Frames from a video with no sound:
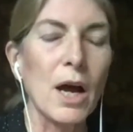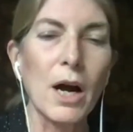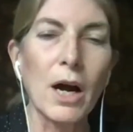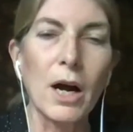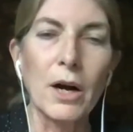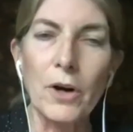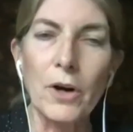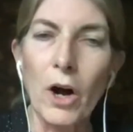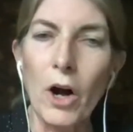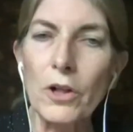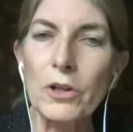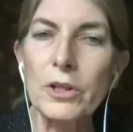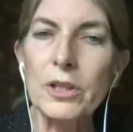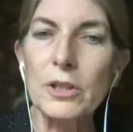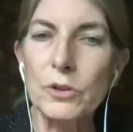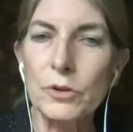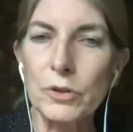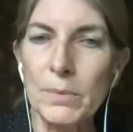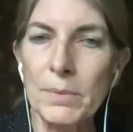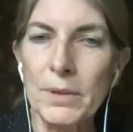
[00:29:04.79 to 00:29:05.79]
are all
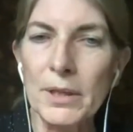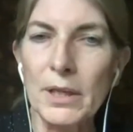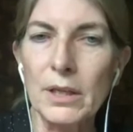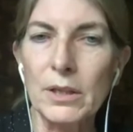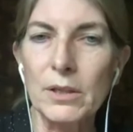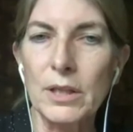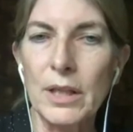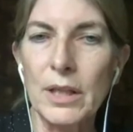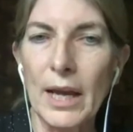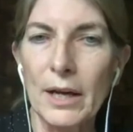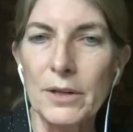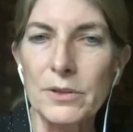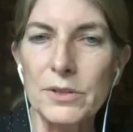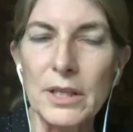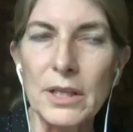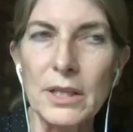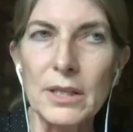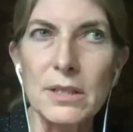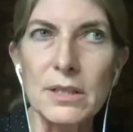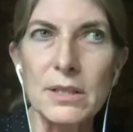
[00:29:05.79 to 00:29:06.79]
contributing to the
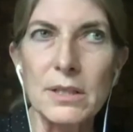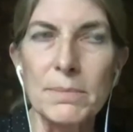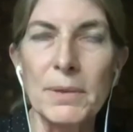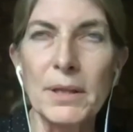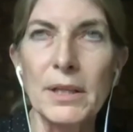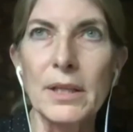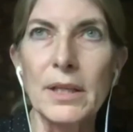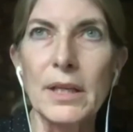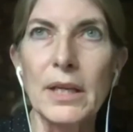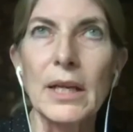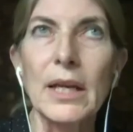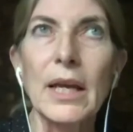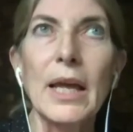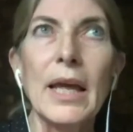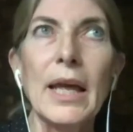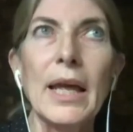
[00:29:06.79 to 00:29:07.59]
housing instability